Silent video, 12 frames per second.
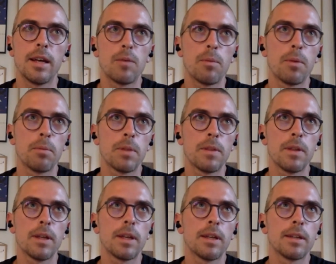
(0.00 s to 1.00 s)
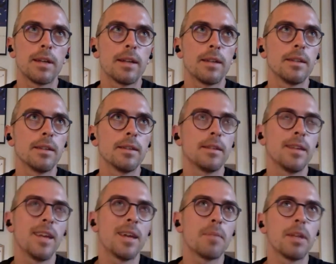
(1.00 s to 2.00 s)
I remember thinking that, yeah,